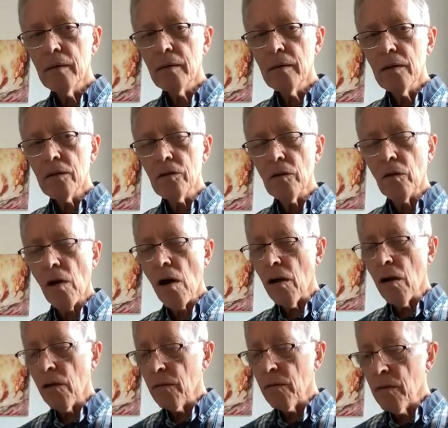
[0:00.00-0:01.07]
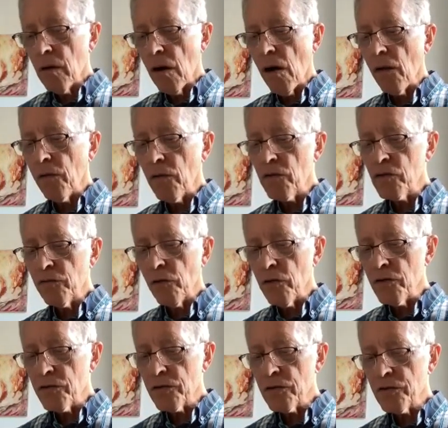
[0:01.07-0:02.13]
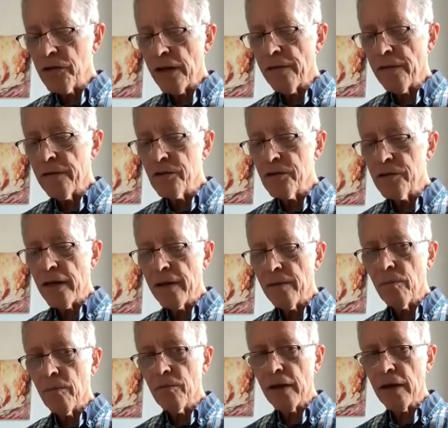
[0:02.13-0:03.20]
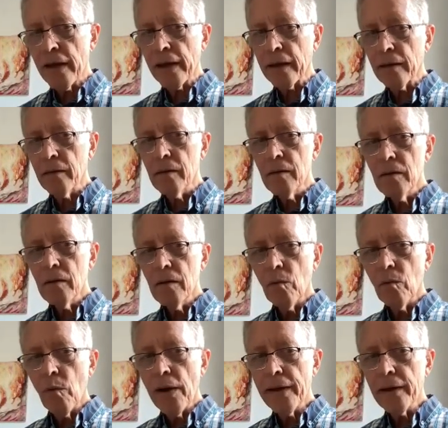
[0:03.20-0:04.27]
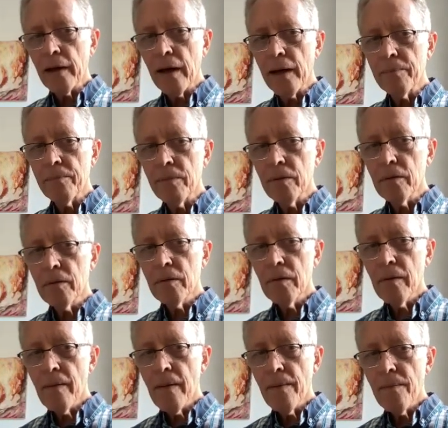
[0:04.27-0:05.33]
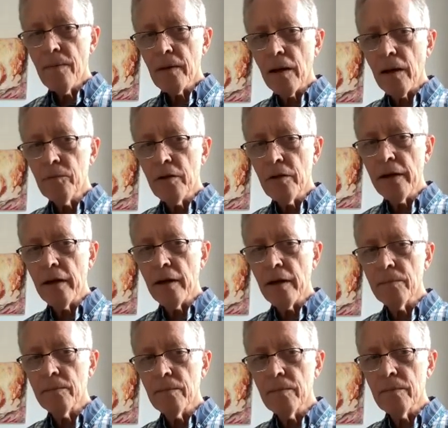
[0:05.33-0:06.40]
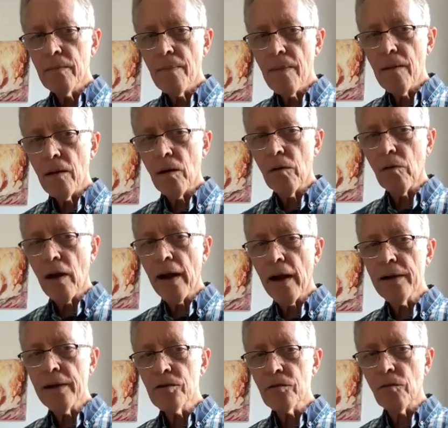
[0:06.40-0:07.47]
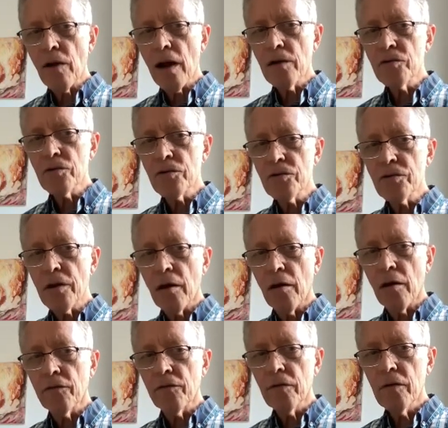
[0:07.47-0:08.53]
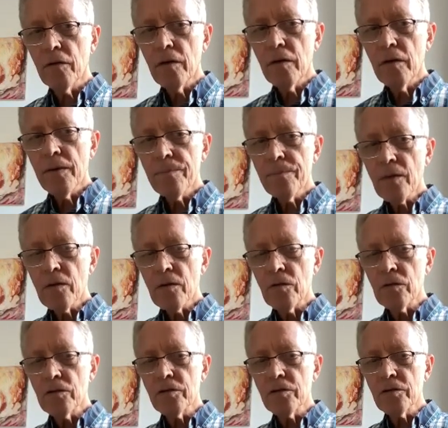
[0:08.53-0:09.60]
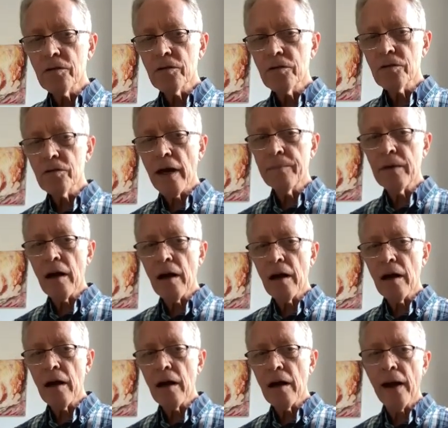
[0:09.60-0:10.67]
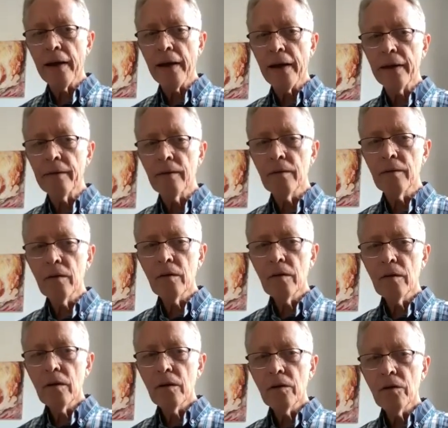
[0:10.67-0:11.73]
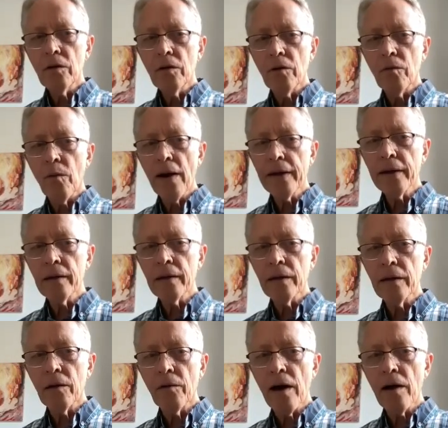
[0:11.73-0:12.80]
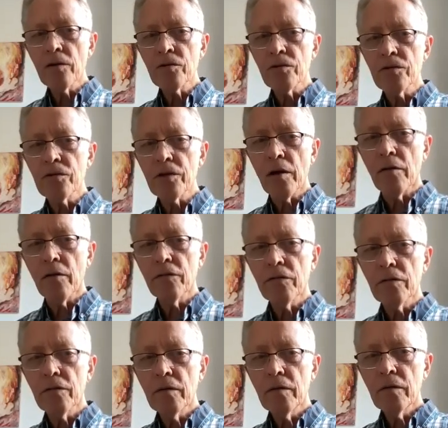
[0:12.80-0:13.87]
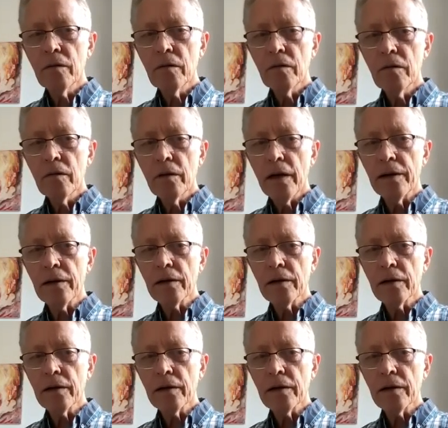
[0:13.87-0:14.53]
So all those verses say the same thing. Wake up, come to him, arise, rouse yourself. So it's time now for the bride to awaken and arouse herself and to